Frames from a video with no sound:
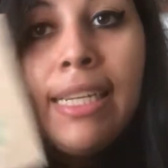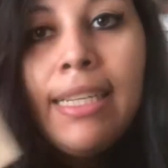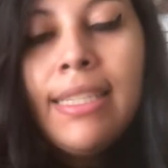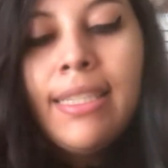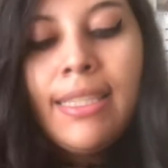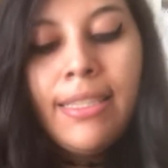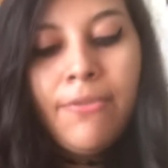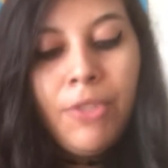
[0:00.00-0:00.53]

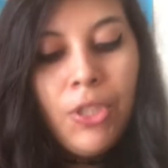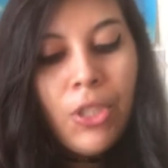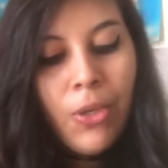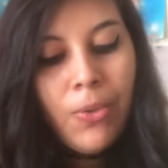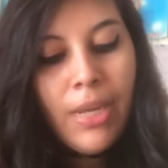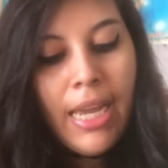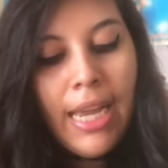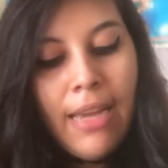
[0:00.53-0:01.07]
is if you
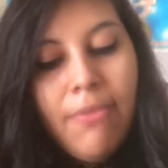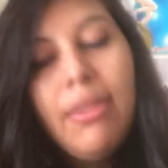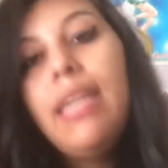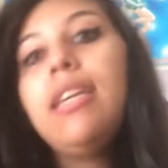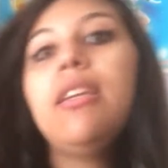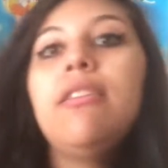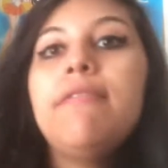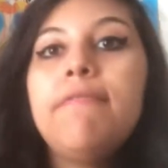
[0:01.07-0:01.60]
don't have
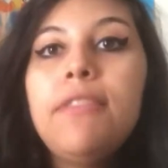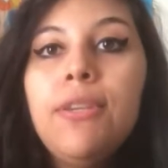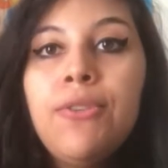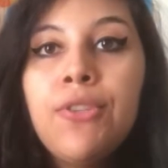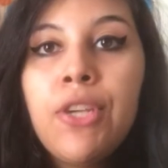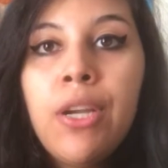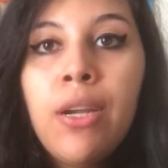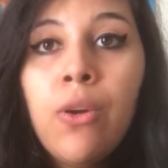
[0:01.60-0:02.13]
like an
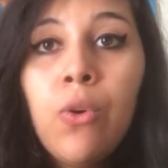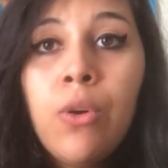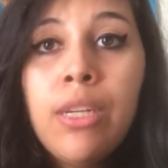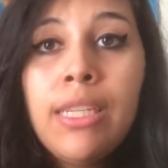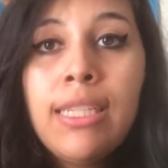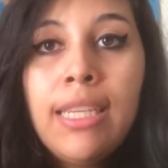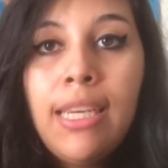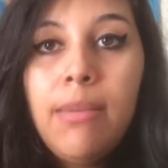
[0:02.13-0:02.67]
infuser or
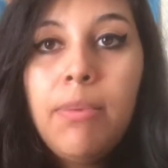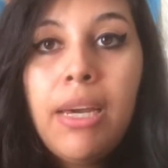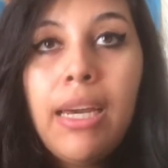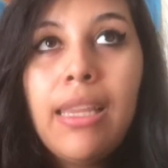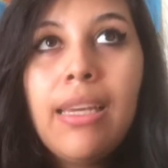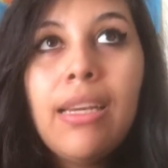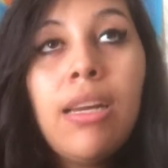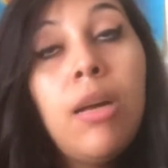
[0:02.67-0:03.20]
a
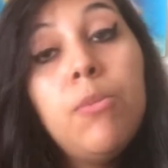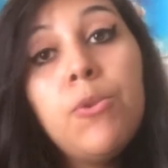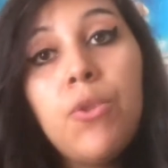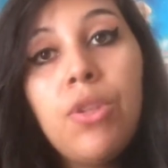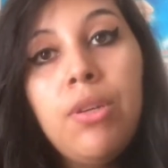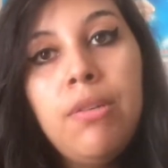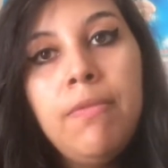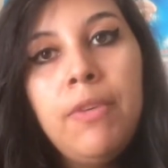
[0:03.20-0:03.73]
teapot that comes
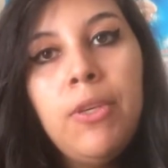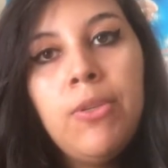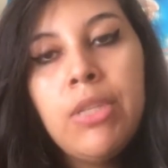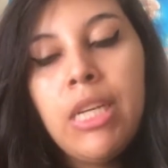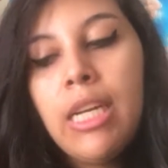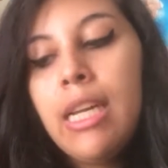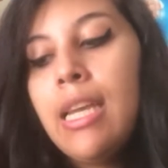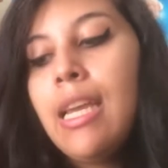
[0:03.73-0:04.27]
with an
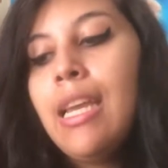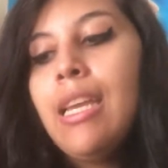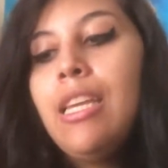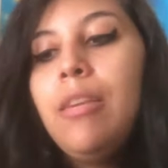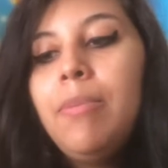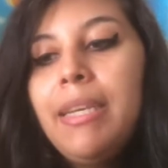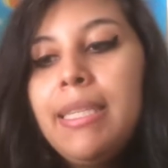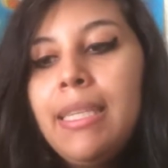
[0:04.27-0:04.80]
infuser,
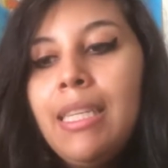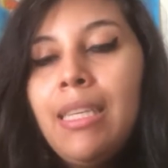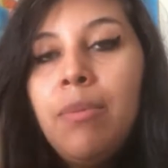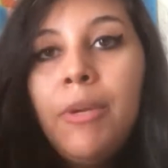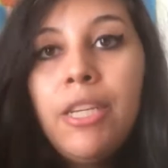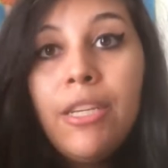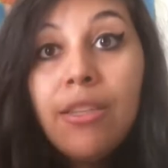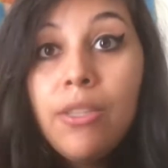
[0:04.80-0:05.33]
you basically
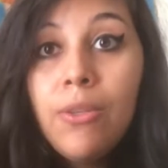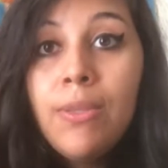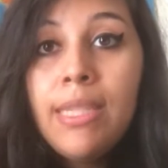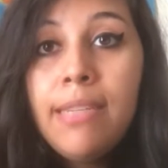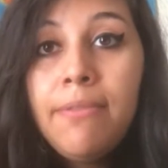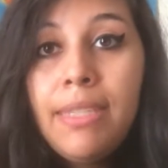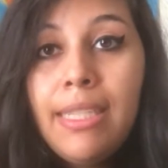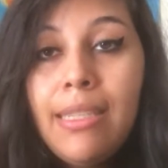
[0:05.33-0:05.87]
put your loose
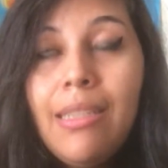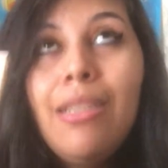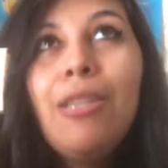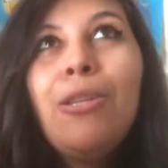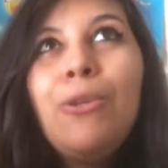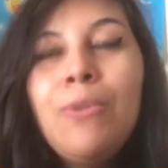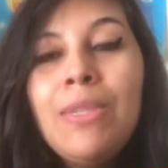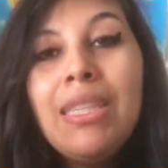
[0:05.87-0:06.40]

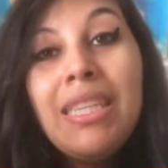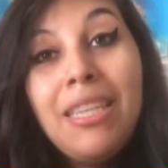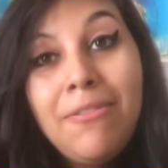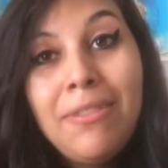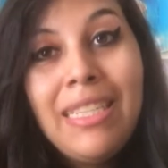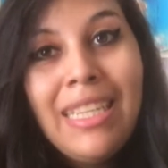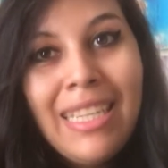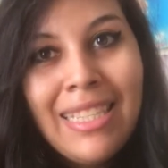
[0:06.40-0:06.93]

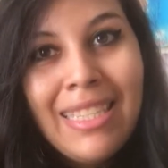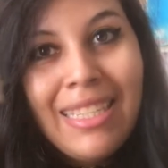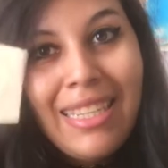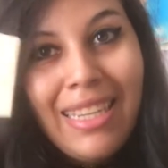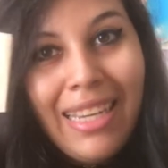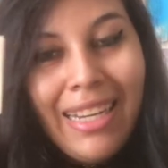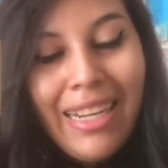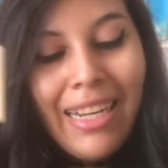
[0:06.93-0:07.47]
leaf teas
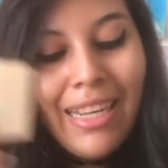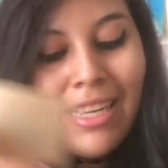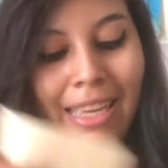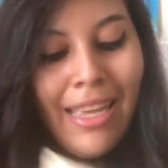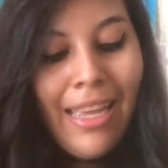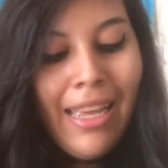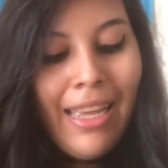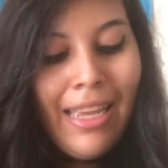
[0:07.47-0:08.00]
in here,
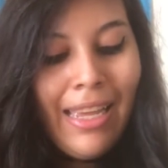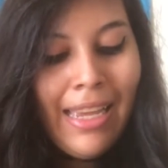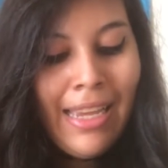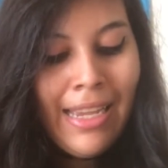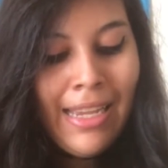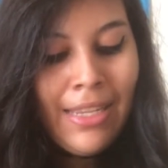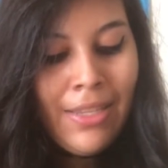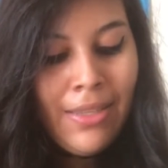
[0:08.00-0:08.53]

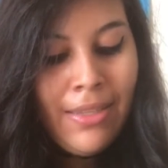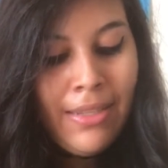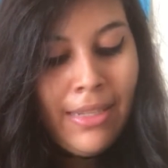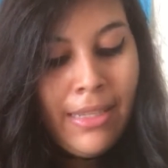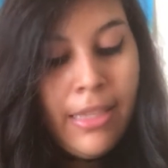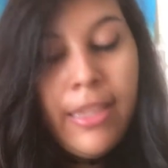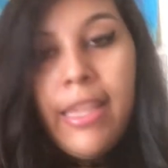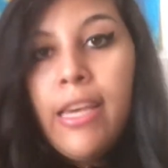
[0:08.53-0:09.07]
and
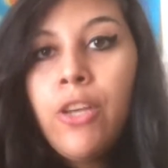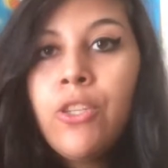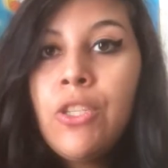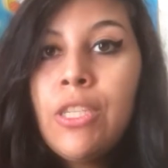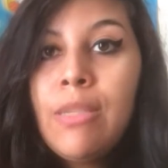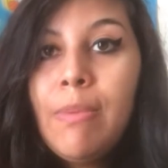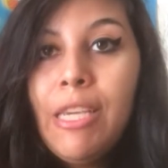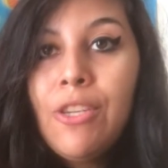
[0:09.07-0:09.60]
they'll
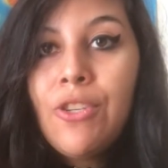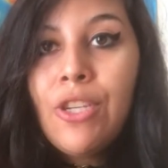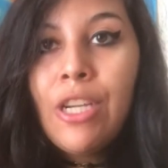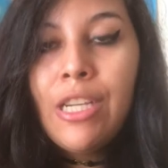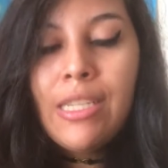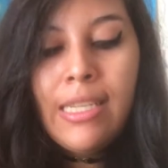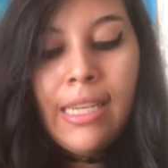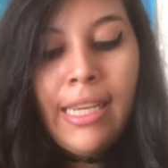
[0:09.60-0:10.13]
just make
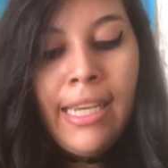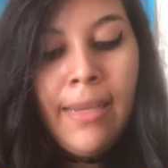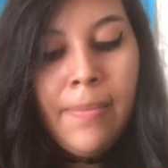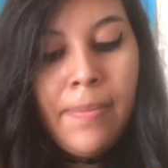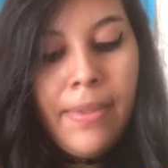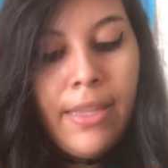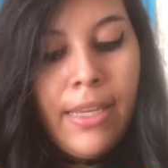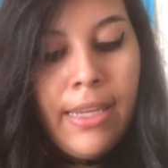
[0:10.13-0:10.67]
sure to
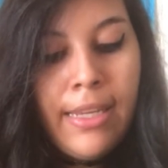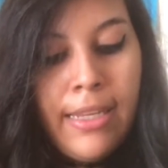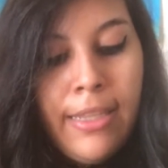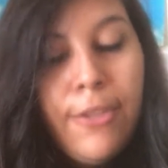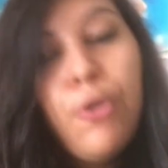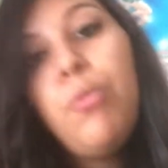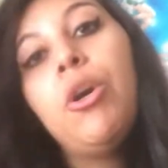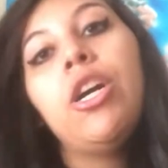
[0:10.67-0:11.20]
keep the
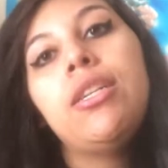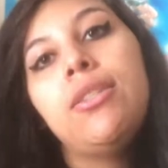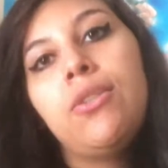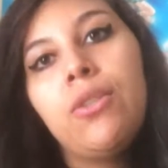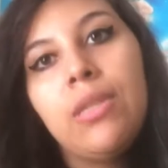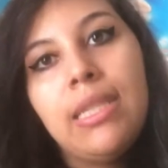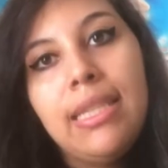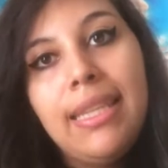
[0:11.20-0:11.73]
little
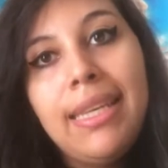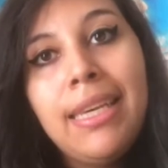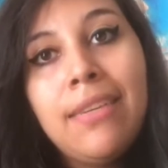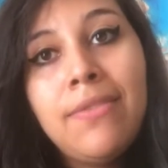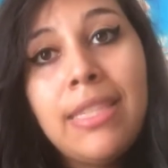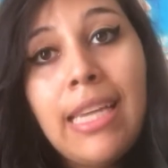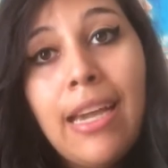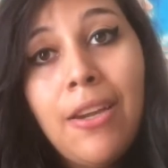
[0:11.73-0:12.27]
particles and
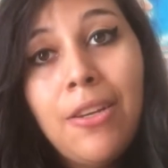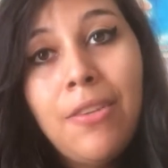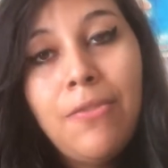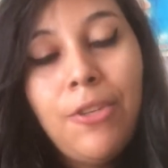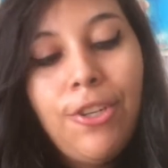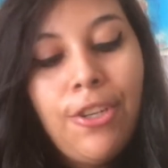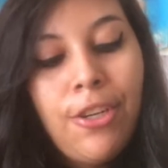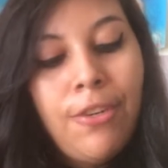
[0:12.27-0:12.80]
leaves out
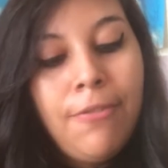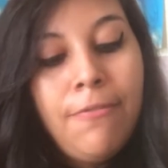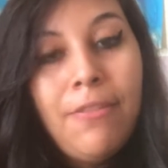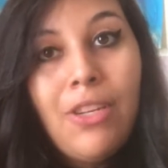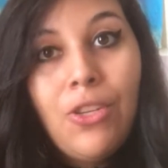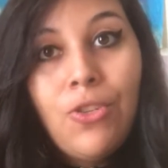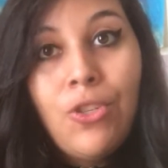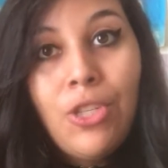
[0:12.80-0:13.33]
of your
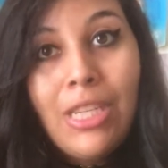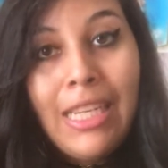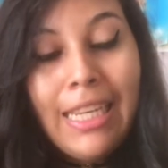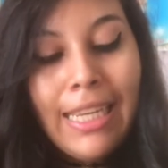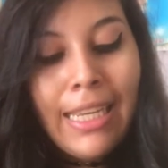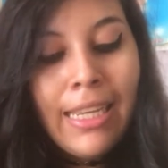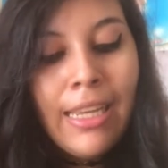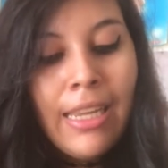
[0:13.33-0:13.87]
finished
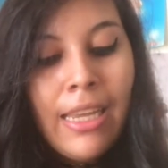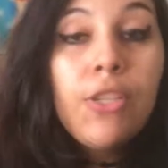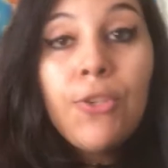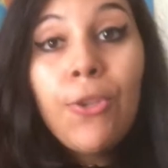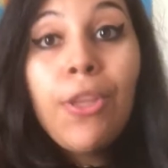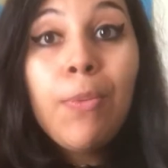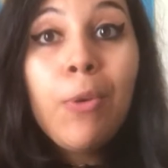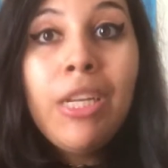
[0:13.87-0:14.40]
tea.
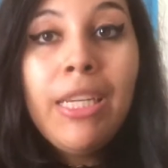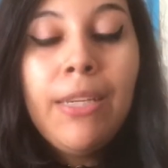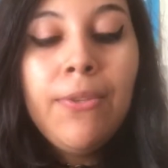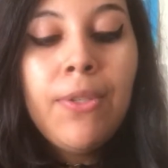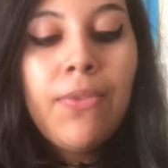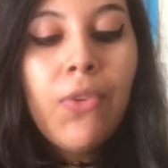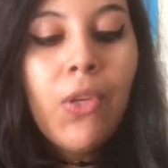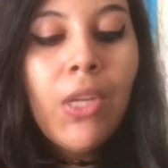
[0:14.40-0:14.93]
So they're pretty
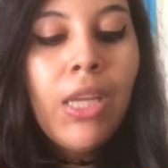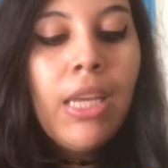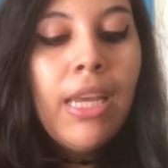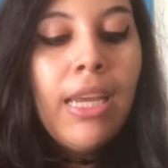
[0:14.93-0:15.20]
useful.